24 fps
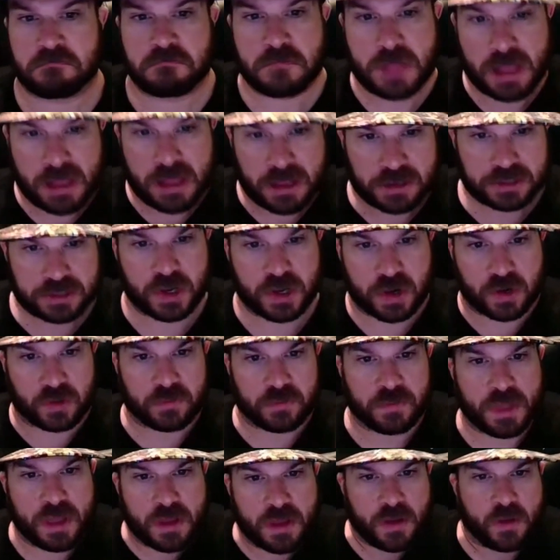So
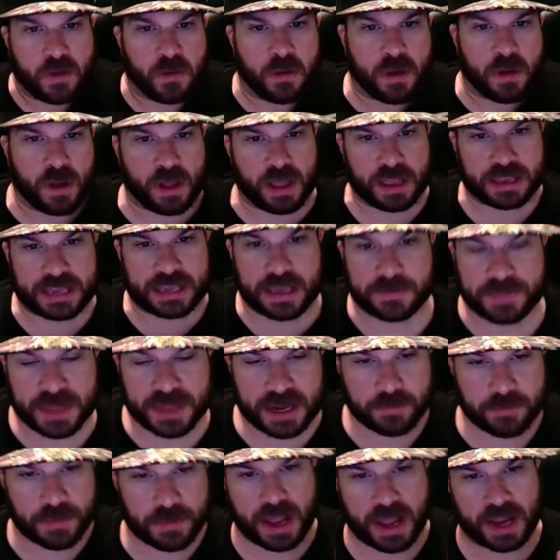keep that in
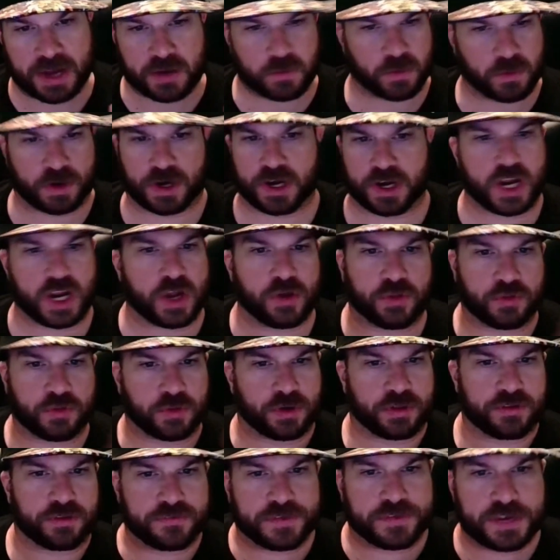mind. We're going to go through all
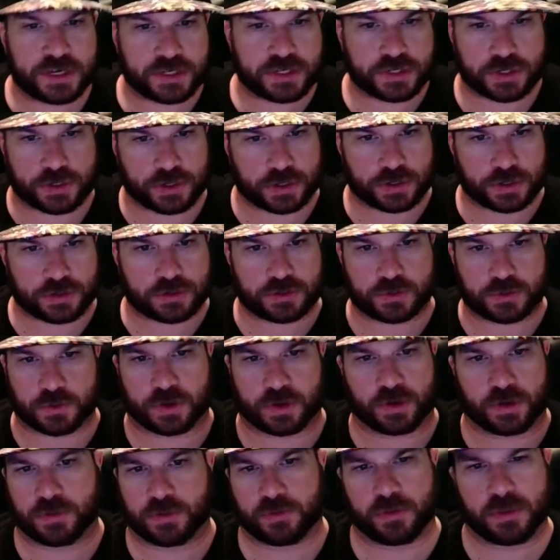the features, we're going to
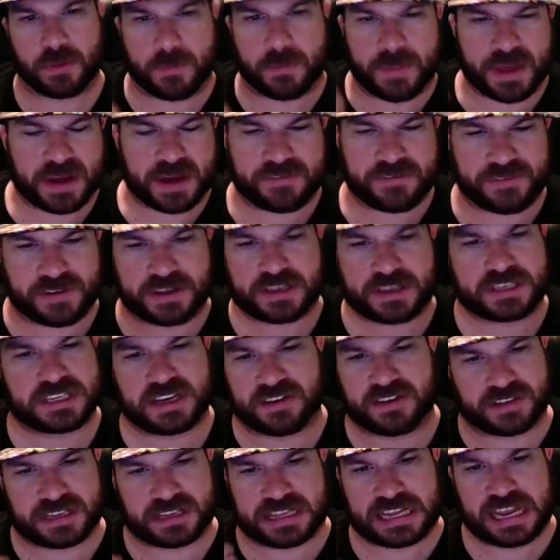go through all the benefits and
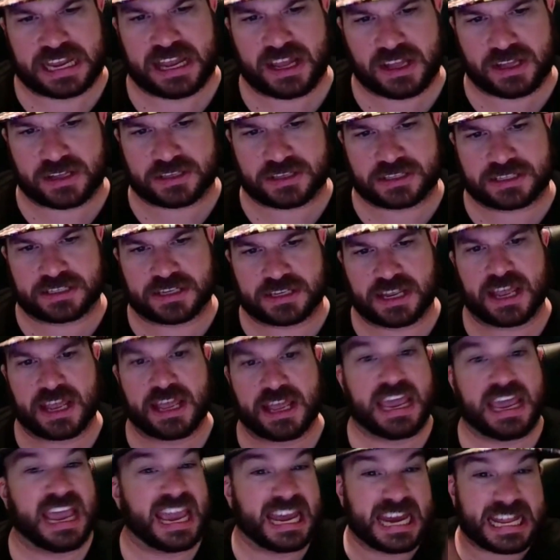everything else.
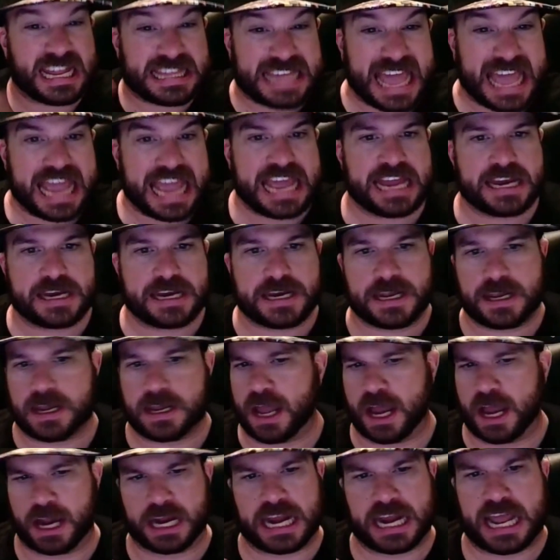And at the end,
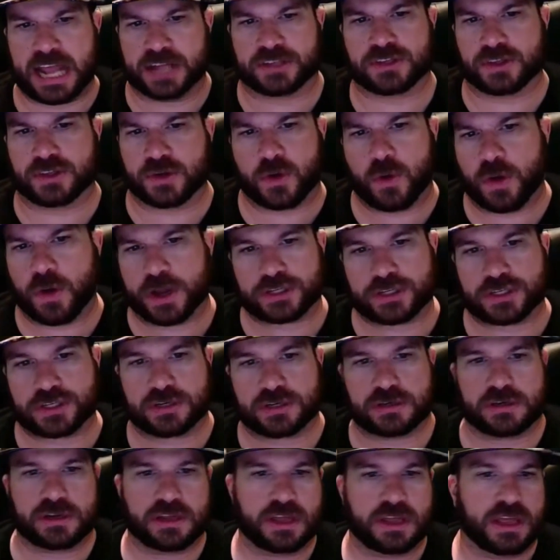I'm going to answer the
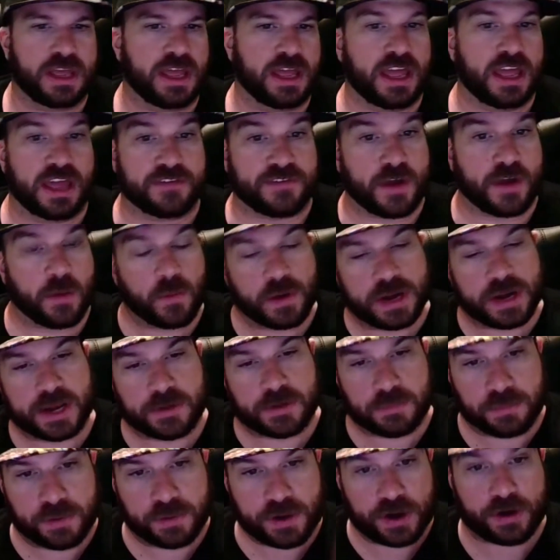question if I went ahead and
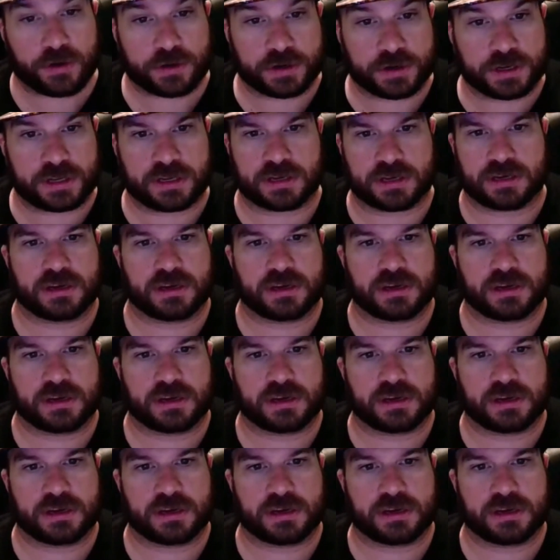pre-ordered it.